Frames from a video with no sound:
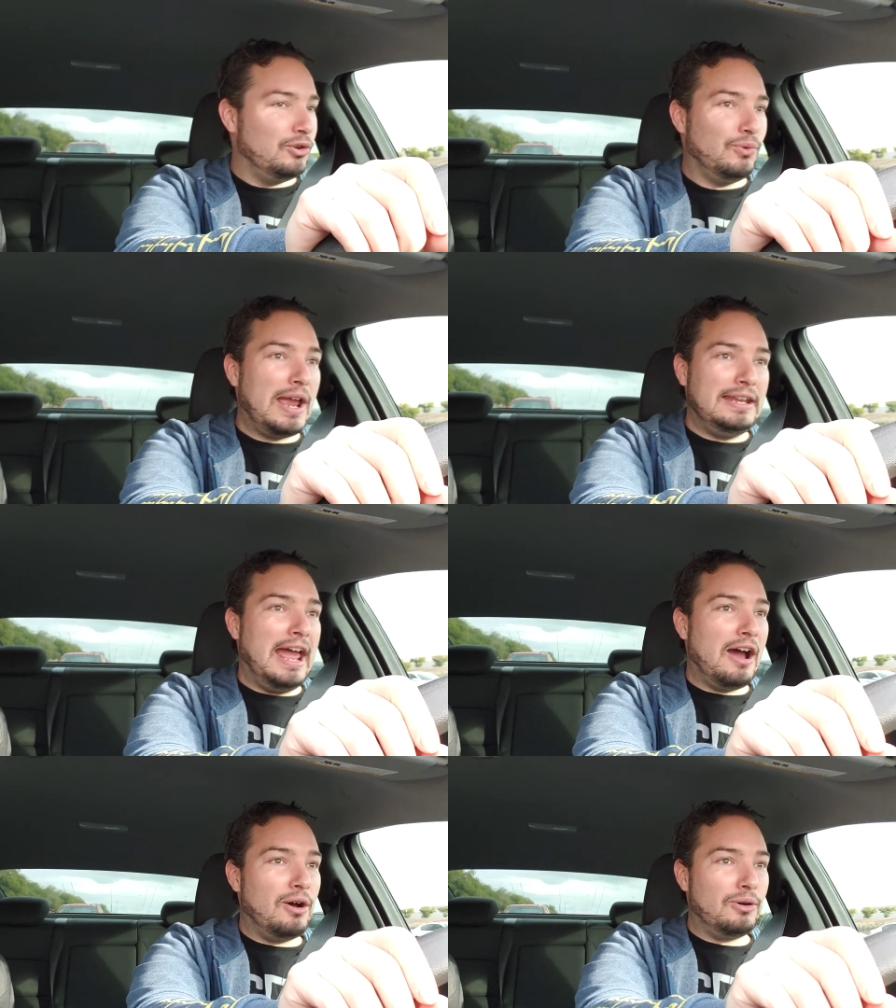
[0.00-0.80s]
right
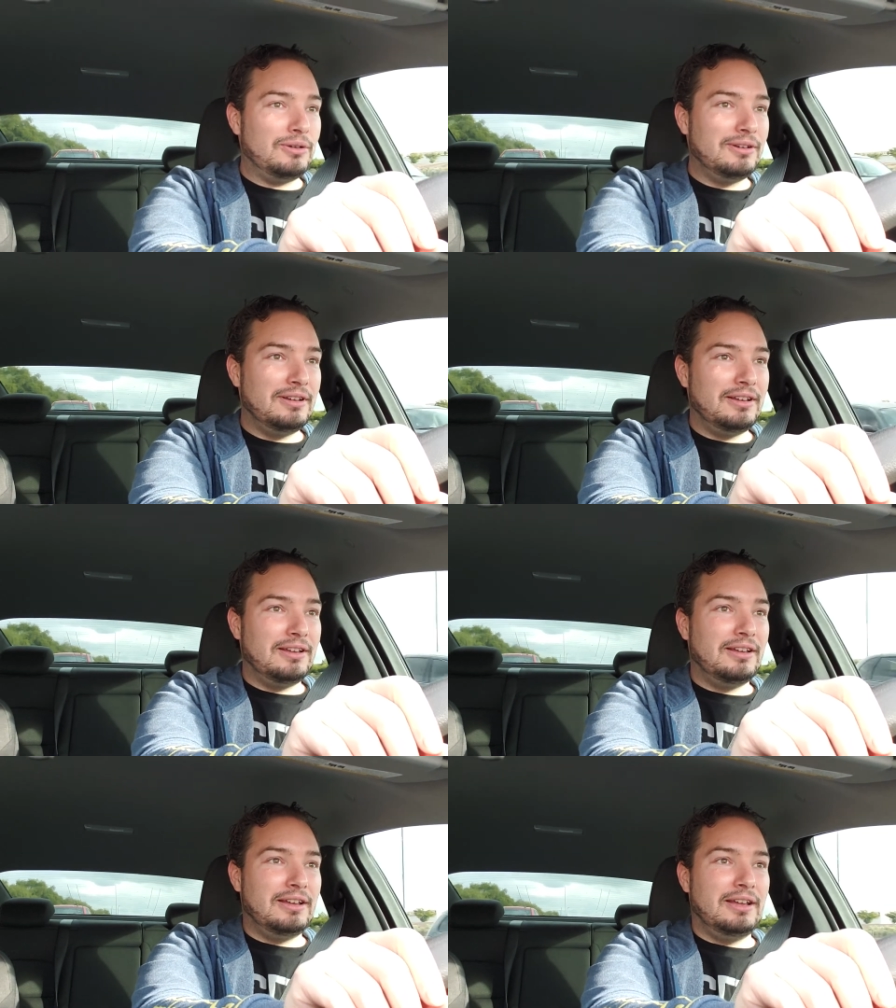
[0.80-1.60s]
now
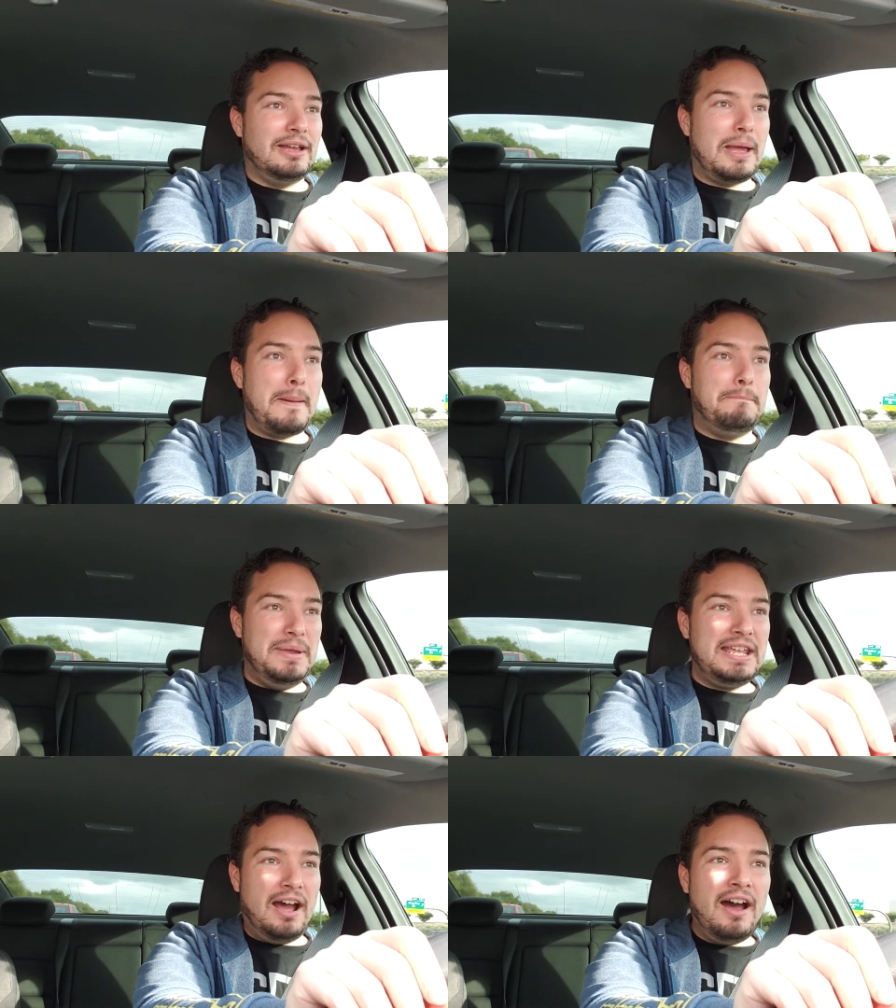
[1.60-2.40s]

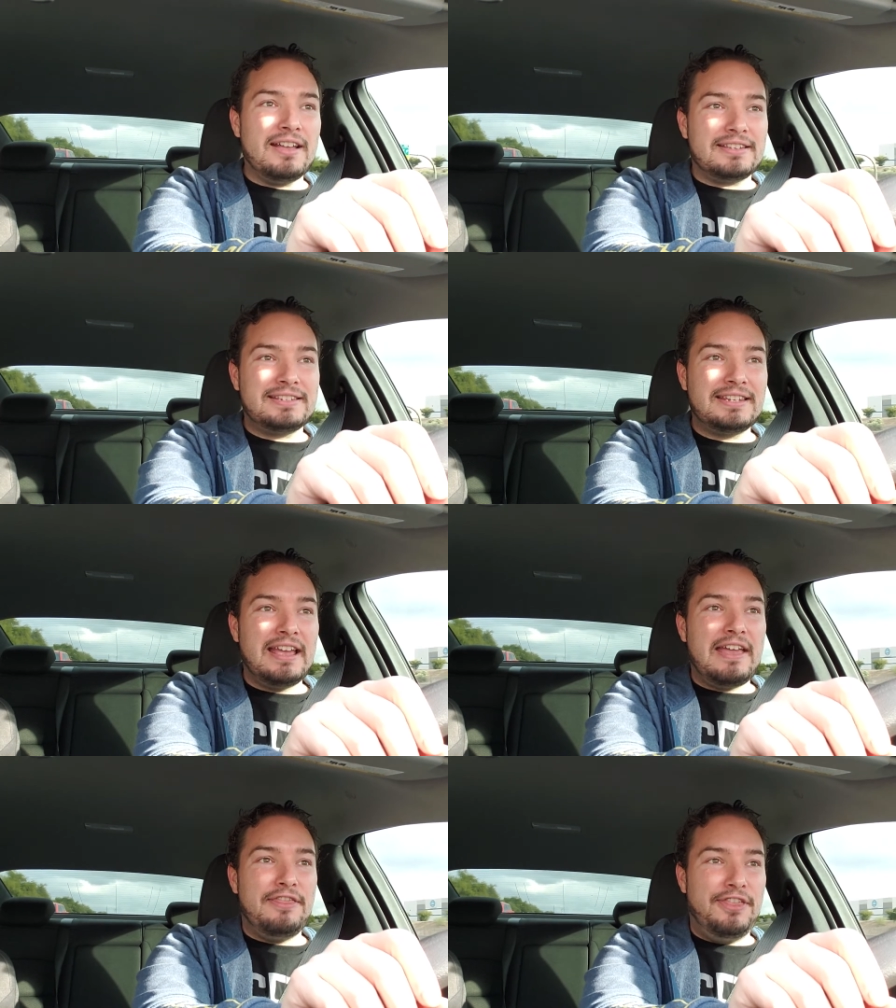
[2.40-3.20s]
because
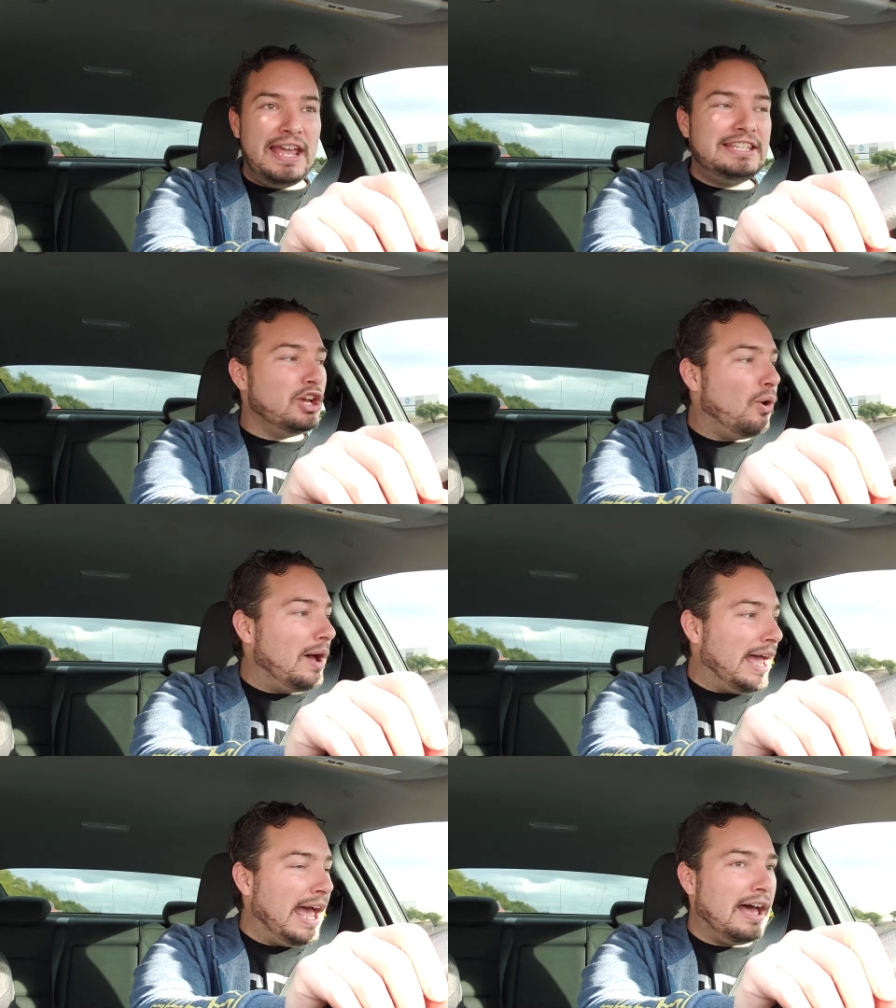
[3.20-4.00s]
they don't
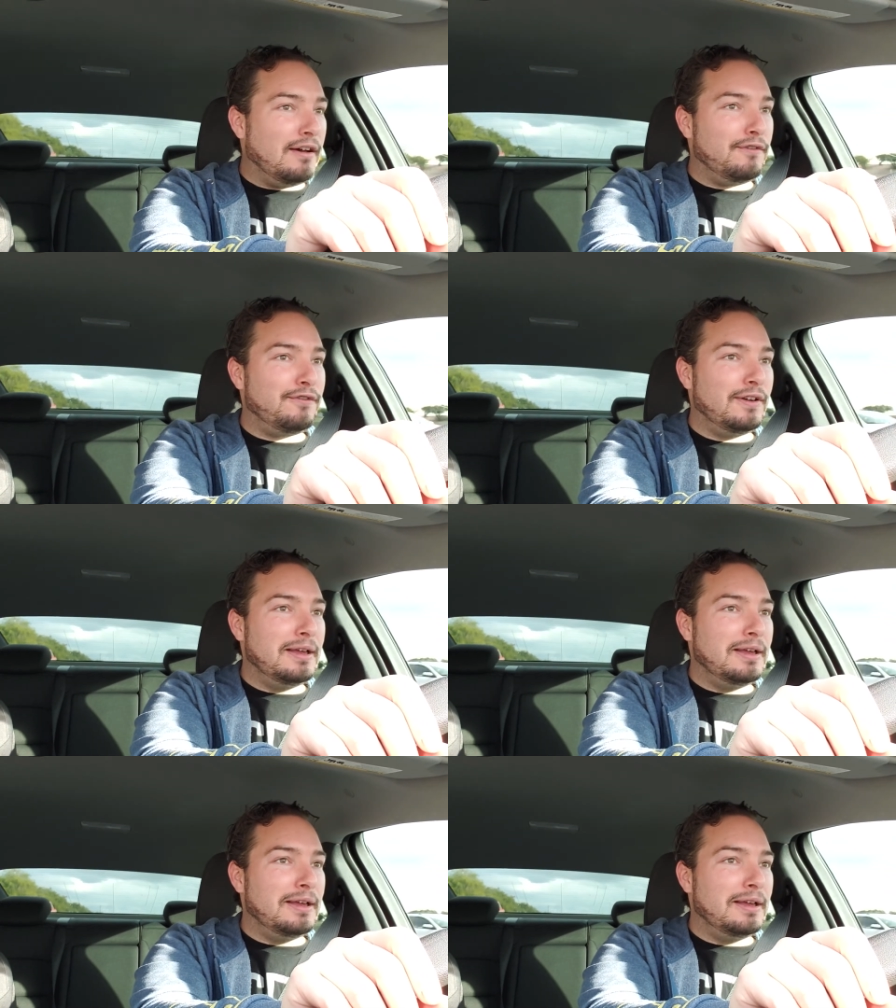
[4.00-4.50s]
have